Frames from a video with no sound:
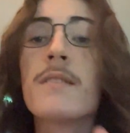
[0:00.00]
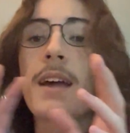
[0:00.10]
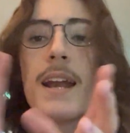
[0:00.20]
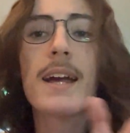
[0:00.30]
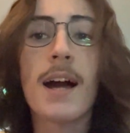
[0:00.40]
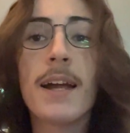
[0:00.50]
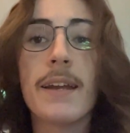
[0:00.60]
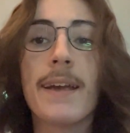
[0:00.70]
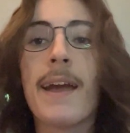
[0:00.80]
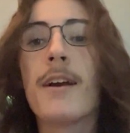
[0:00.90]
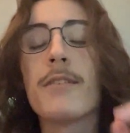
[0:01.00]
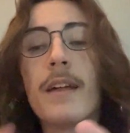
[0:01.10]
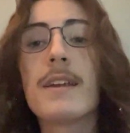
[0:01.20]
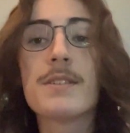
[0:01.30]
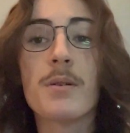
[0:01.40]
then I kind of care.
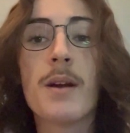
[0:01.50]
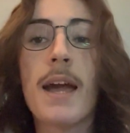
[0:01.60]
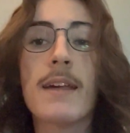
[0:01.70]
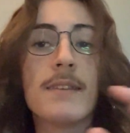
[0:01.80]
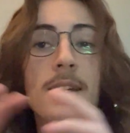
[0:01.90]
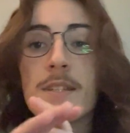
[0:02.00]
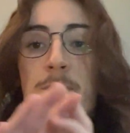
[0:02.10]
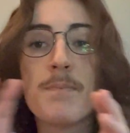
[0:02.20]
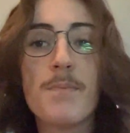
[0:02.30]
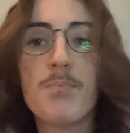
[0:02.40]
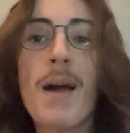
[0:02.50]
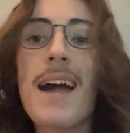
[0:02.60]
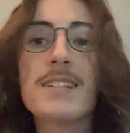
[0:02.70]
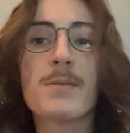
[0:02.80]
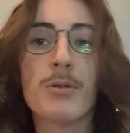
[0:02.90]
Then it's okay. Then it's
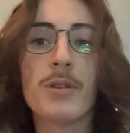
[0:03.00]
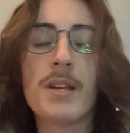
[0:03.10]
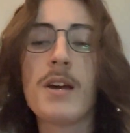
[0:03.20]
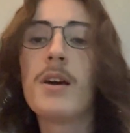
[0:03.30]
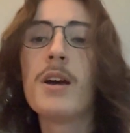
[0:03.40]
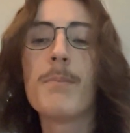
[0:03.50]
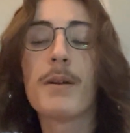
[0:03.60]
passable.